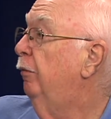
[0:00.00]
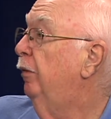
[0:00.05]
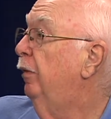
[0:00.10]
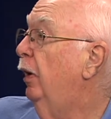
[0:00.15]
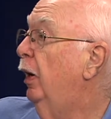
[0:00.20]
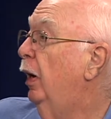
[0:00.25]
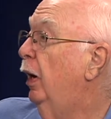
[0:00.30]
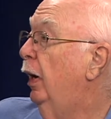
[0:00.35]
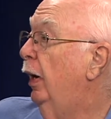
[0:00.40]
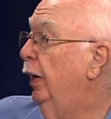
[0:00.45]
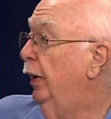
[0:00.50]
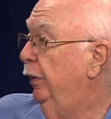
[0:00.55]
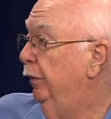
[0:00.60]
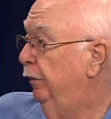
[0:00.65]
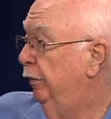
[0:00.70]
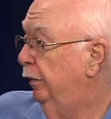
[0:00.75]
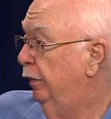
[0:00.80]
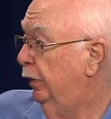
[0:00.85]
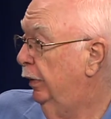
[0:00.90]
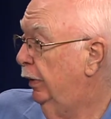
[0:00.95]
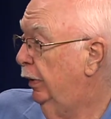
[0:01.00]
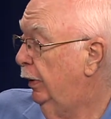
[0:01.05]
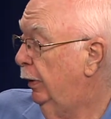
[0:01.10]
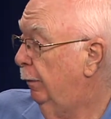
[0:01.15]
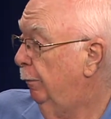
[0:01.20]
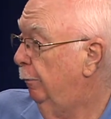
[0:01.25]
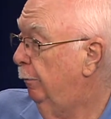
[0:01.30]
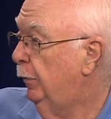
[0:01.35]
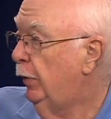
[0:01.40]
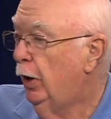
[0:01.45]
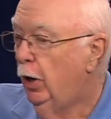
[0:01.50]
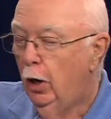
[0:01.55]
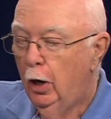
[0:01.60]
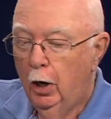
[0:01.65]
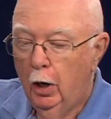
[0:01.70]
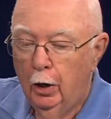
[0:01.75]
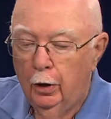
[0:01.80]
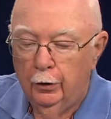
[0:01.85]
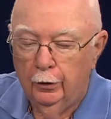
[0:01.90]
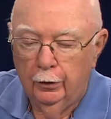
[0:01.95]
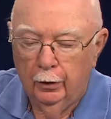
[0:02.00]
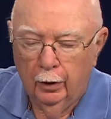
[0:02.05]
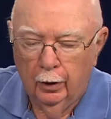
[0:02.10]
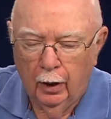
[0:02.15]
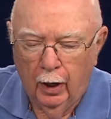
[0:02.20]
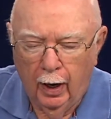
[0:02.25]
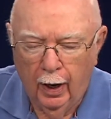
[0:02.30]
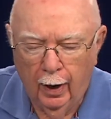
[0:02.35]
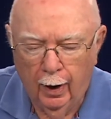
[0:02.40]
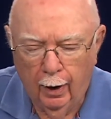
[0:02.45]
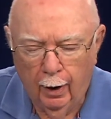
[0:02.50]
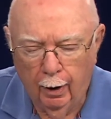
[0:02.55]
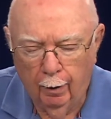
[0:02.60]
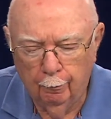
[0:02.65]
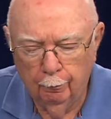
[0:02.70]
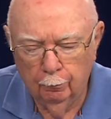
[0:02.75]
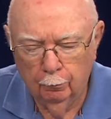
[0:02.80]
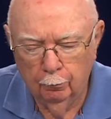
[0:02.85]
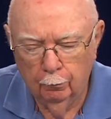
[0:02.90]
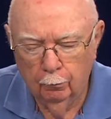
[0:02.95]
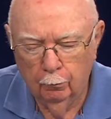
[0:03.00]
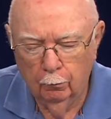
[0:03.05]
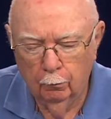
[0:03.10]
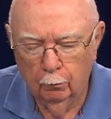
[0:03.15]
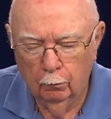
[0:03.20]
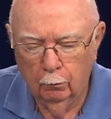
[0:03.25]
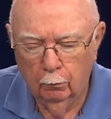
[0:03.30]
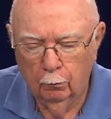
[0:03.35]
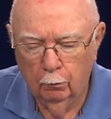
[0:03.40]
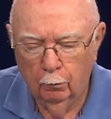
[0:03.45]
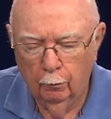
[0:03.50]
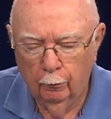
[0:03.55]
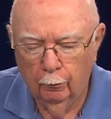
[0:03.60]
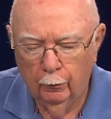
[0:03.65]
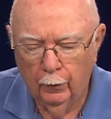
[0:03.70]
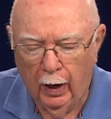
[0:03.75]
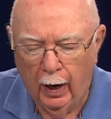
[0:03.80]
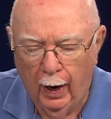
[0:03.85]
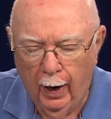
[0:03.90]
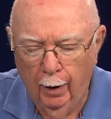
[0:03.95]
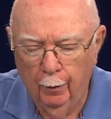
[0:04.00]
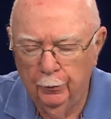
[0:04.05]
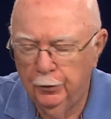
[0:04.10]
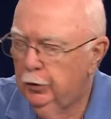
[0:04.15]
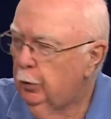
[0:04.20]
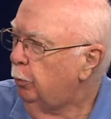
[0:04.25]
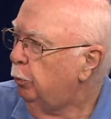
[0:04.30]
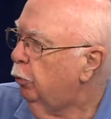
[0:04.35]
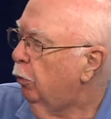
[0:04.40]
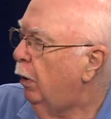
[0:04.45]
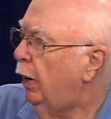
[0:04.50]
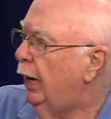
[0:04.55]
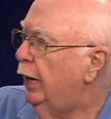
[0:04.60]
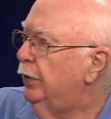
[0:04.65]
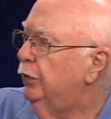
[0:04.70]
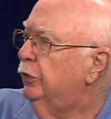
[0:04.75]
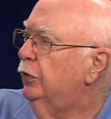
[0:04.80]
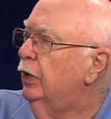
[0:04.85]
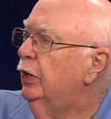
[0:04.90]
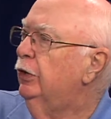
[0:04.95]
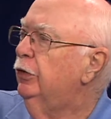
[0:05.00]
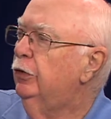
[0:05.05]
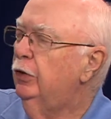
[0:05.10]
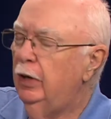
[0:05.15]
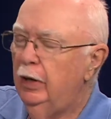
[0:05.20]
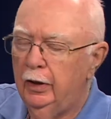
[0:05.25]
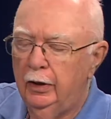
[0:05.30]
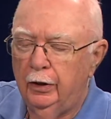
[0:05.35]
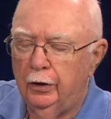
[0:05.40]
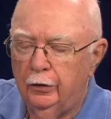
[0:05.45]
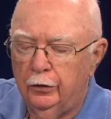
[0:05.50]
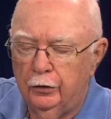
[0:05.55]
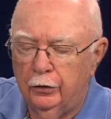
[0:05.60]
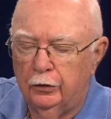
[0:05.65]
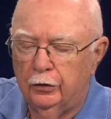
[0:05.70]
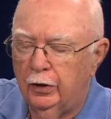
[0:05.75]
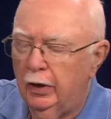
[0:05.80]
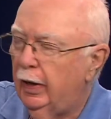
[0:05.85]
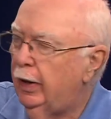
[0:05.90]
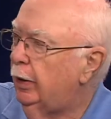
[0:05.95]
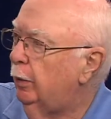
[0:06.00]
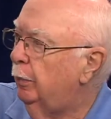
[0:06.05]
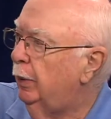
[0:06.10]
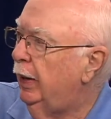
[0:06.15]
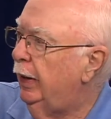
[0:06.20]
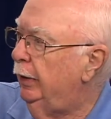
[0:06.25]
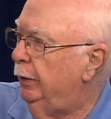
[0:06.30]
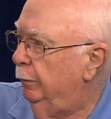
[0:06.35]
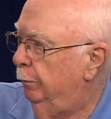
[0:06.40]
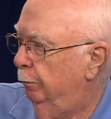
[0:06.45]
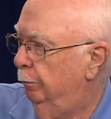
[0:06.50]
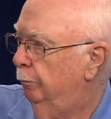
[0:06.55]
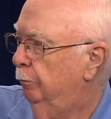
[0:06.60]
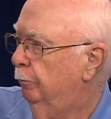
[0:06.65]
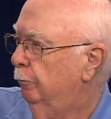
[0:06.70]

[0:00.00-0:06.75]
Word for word: 5. Yeah. Um, now, I'm surprised that Sanders is ahead of Biden.